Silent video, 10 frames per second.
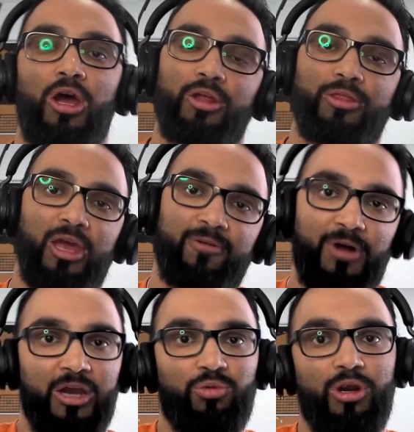They
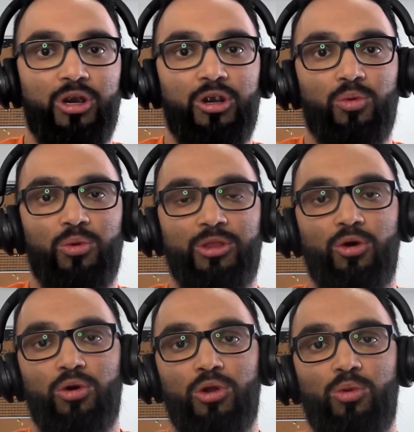find where the
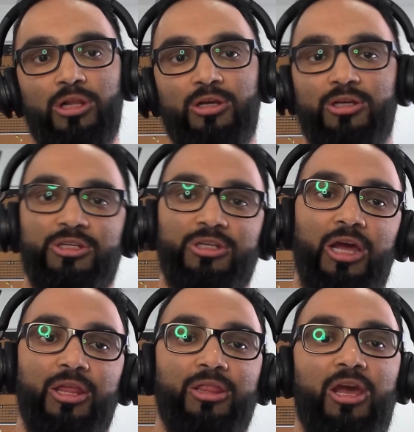oil well is
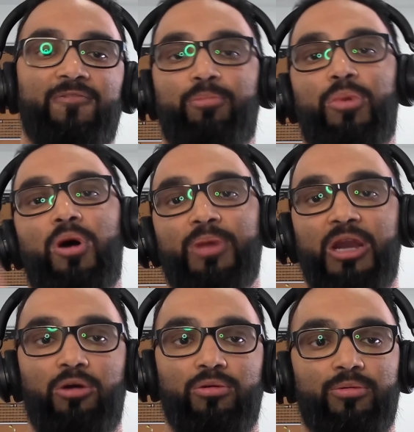and then they have to pump it
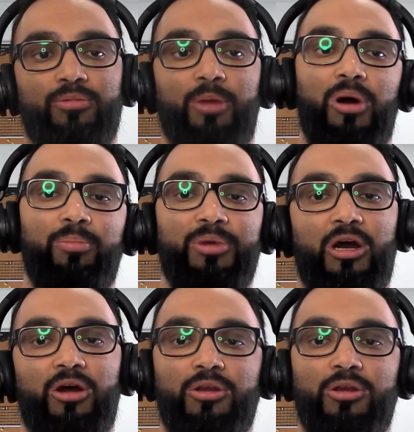out. They pump it out.